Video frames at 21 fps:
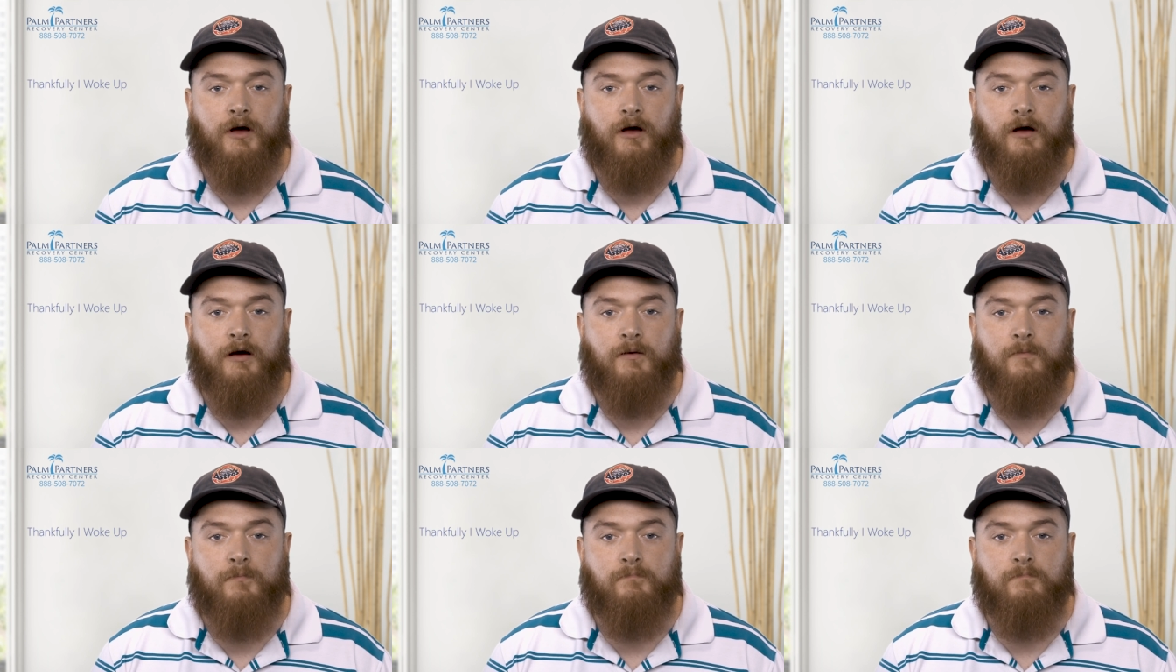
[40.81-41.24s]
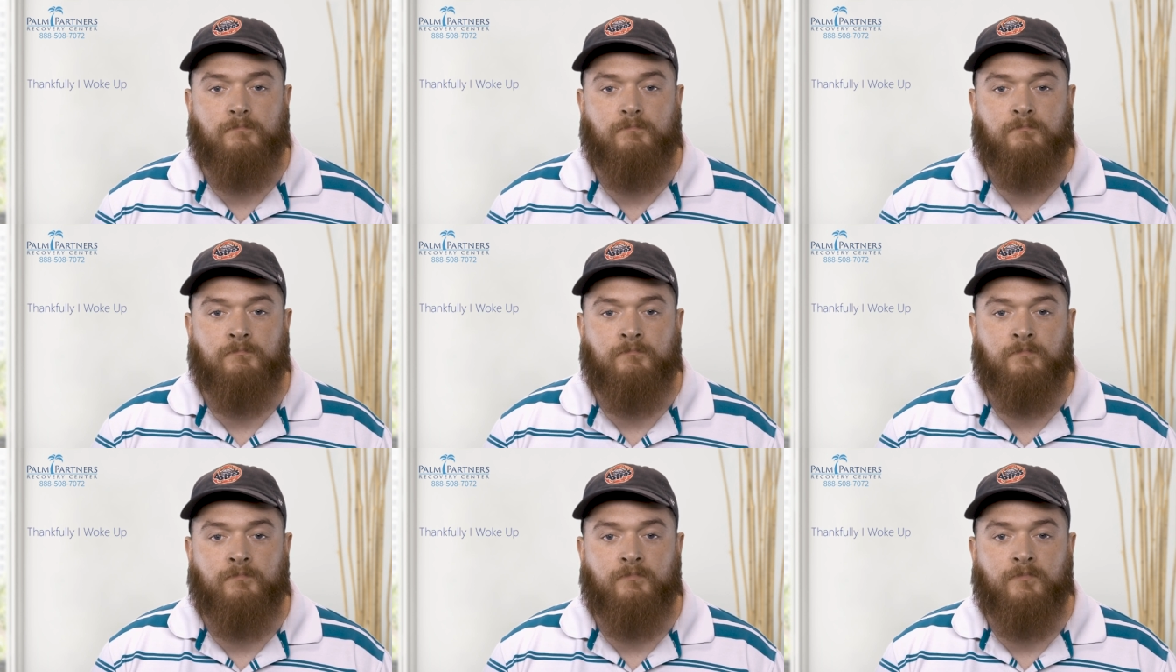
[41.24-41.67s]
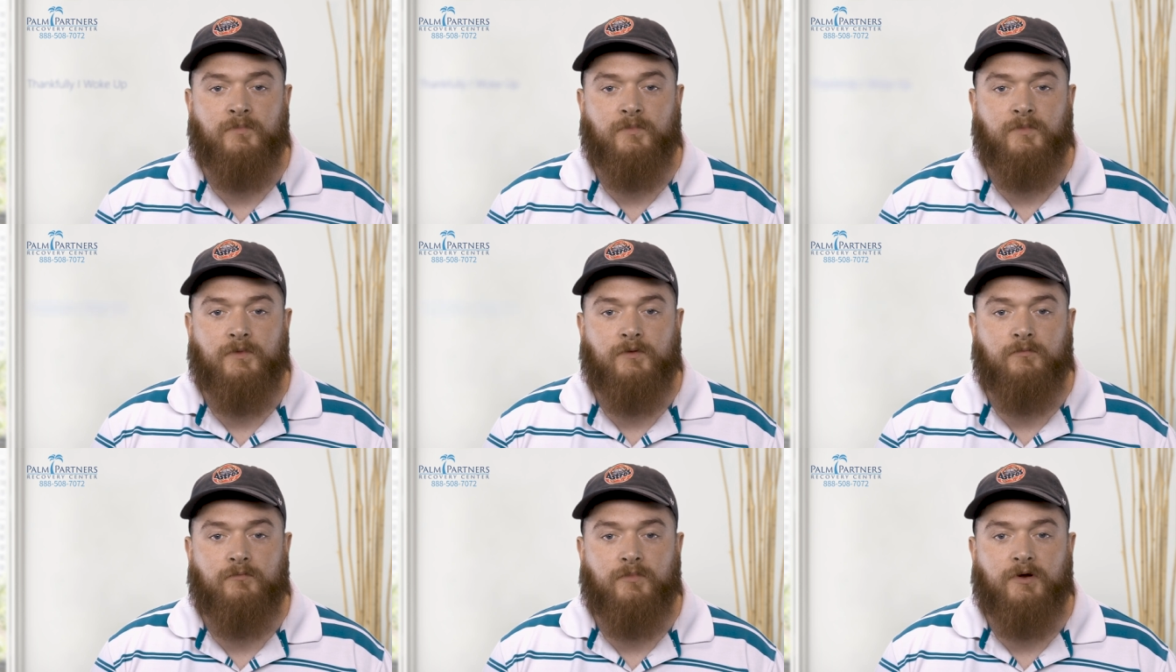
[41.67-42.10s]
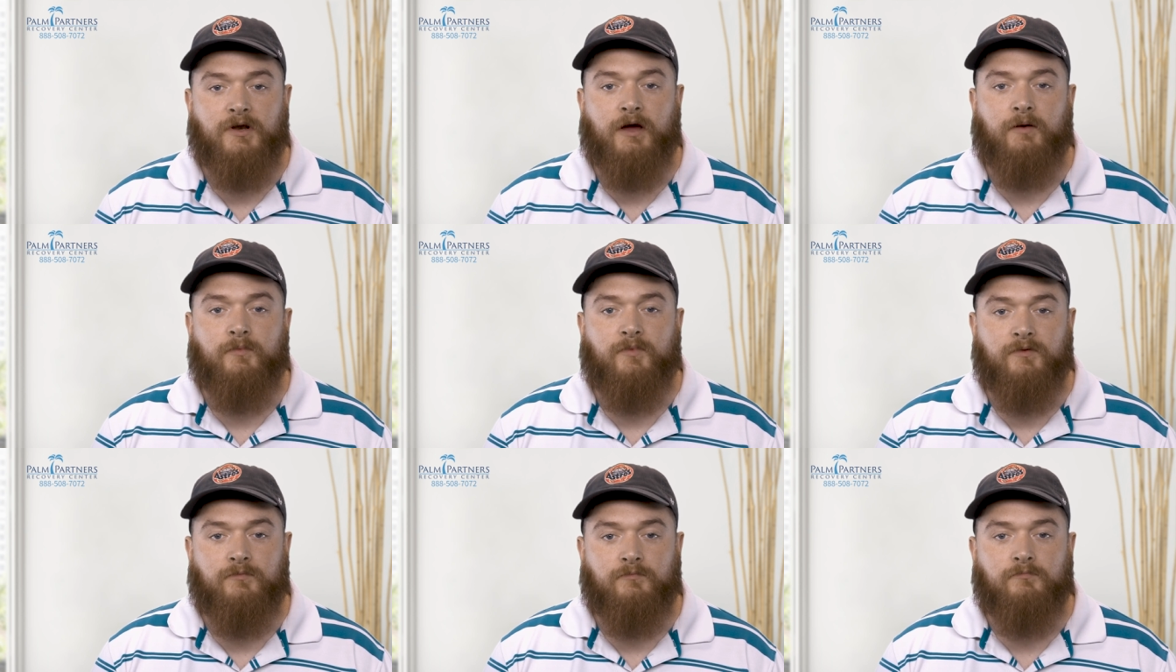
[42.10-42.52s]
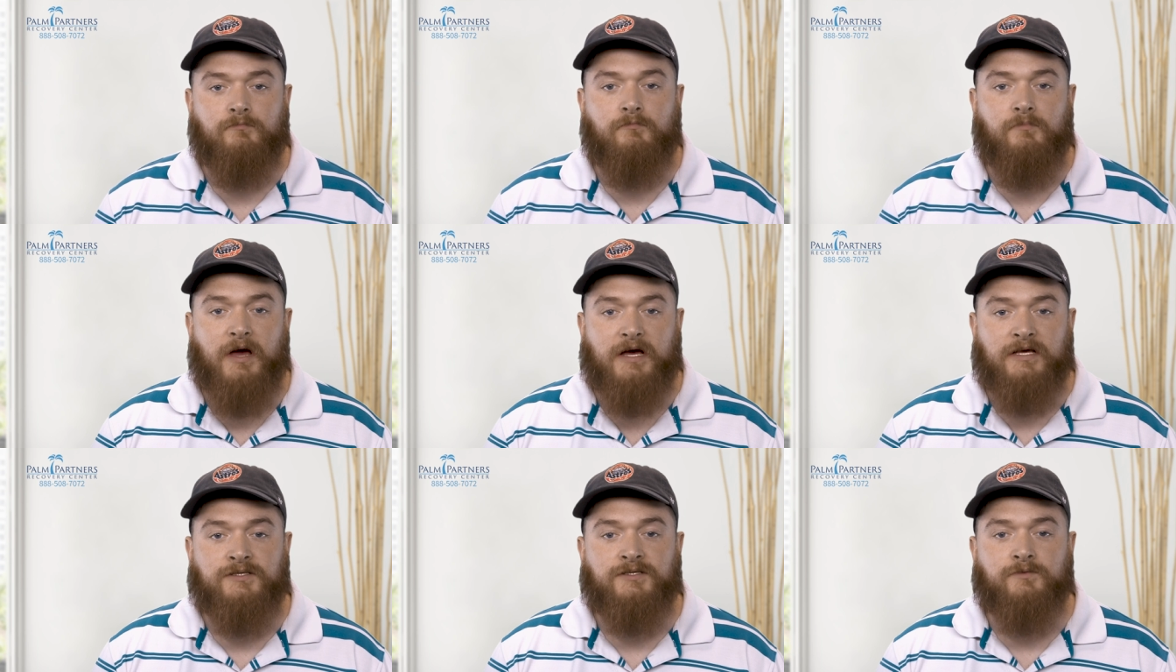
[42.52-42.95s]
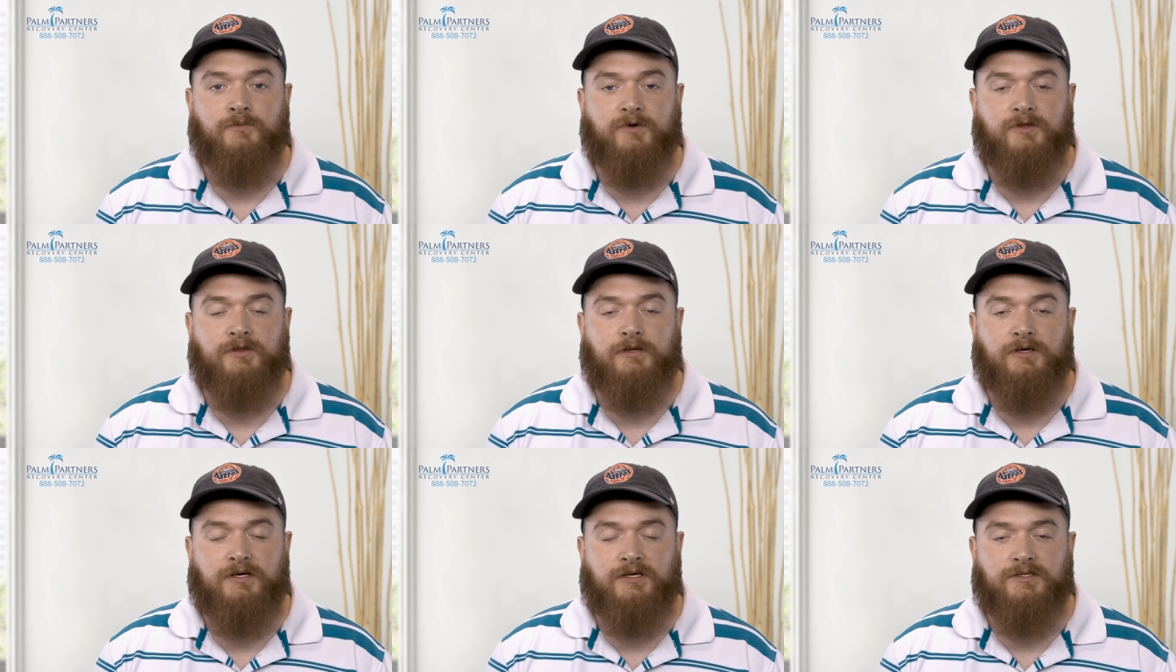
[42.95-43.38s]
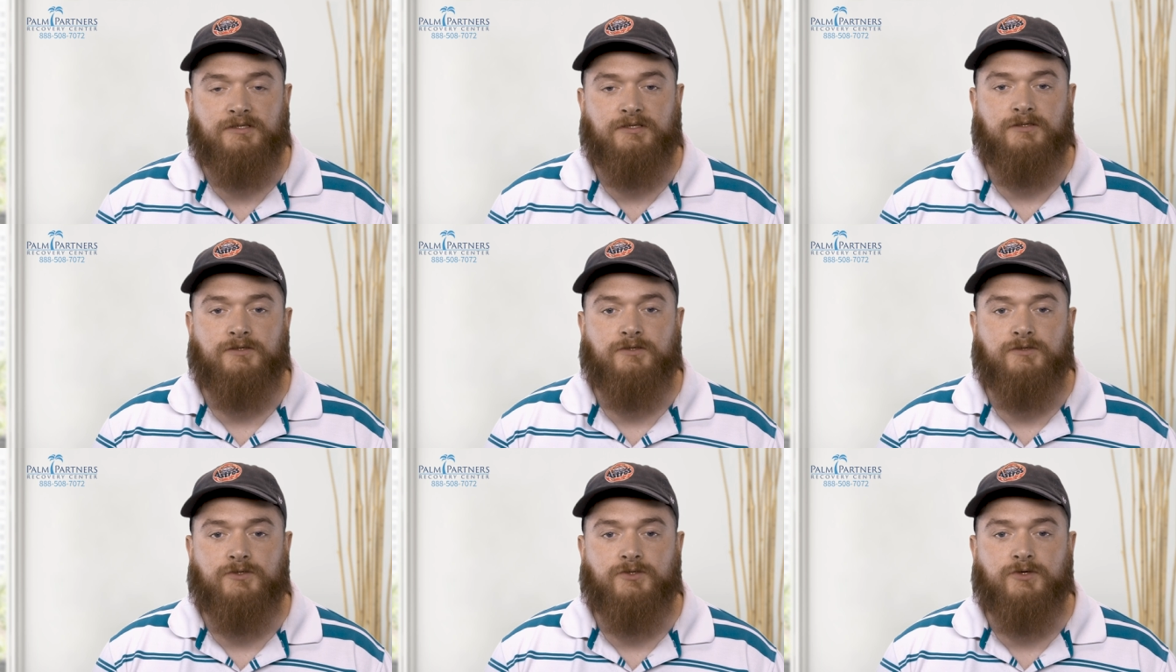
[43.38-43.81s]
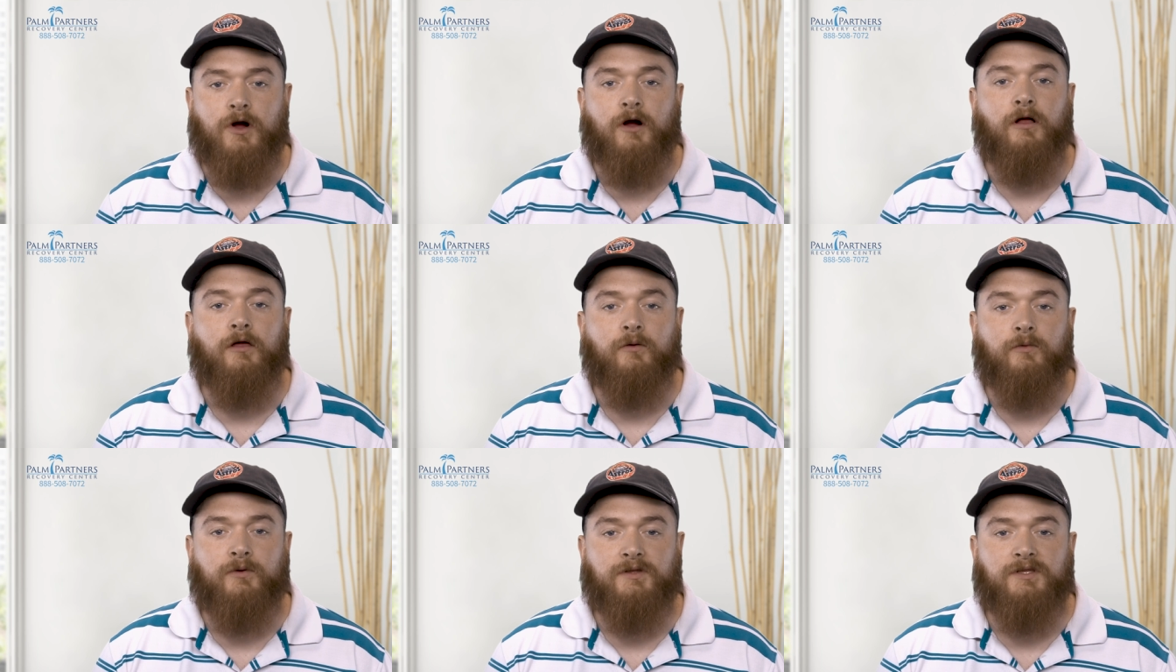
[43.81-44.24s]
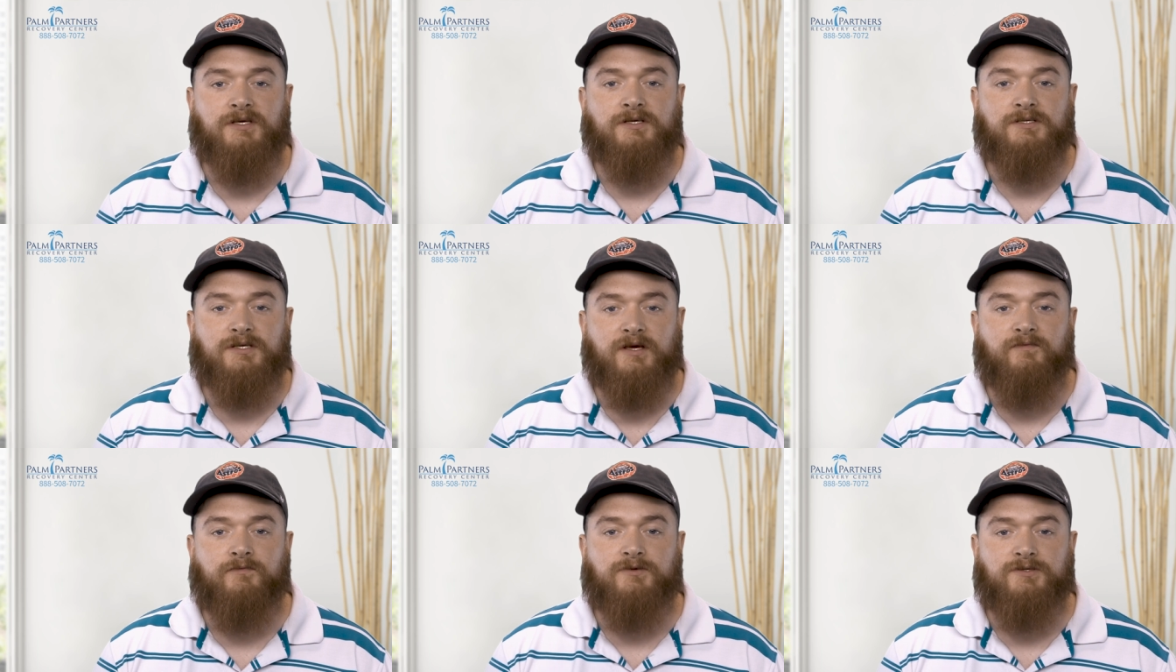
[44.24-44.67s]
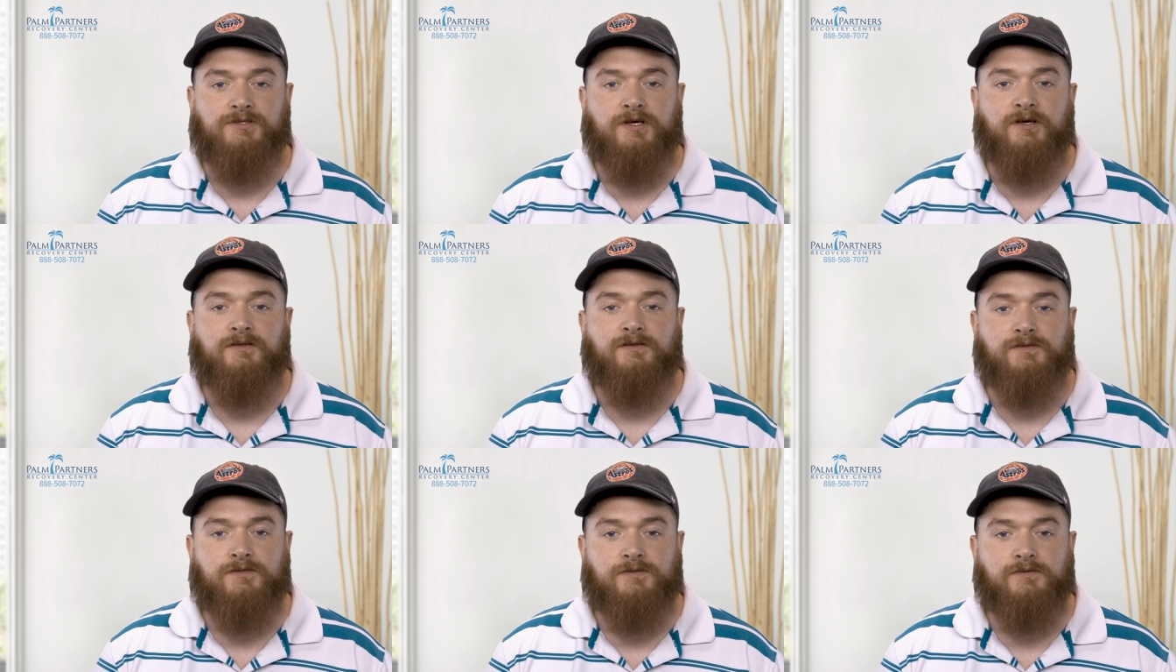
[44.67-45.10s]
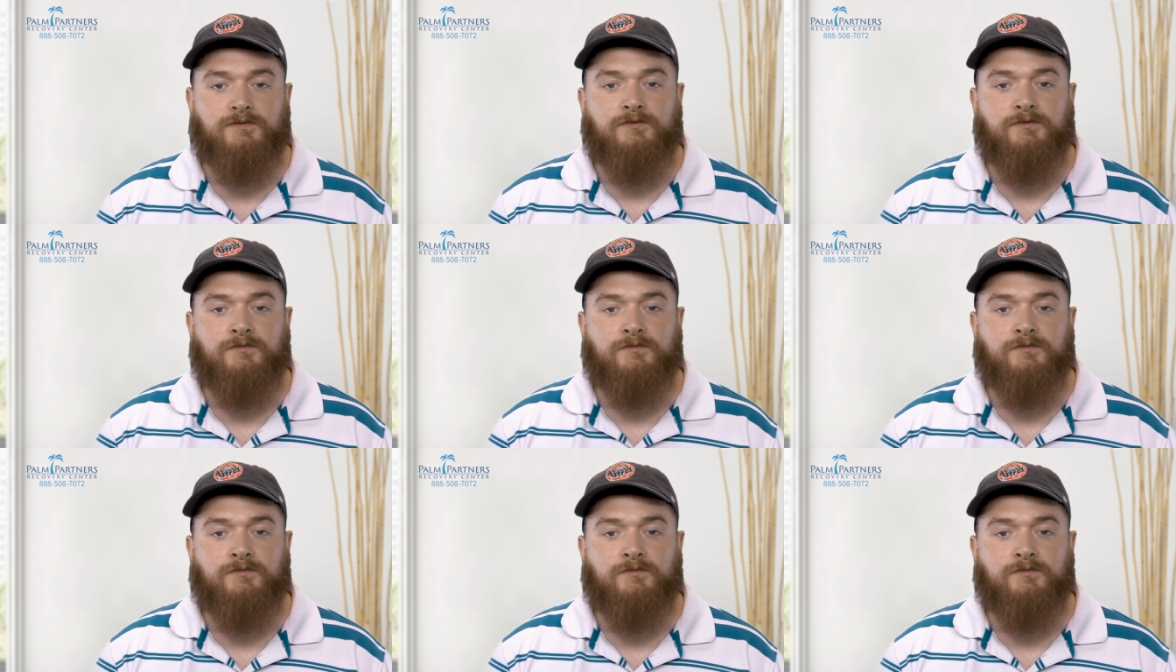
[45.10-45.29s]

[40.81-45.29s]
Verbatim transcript: Um, but I've been messing with this and struggling with this ever since.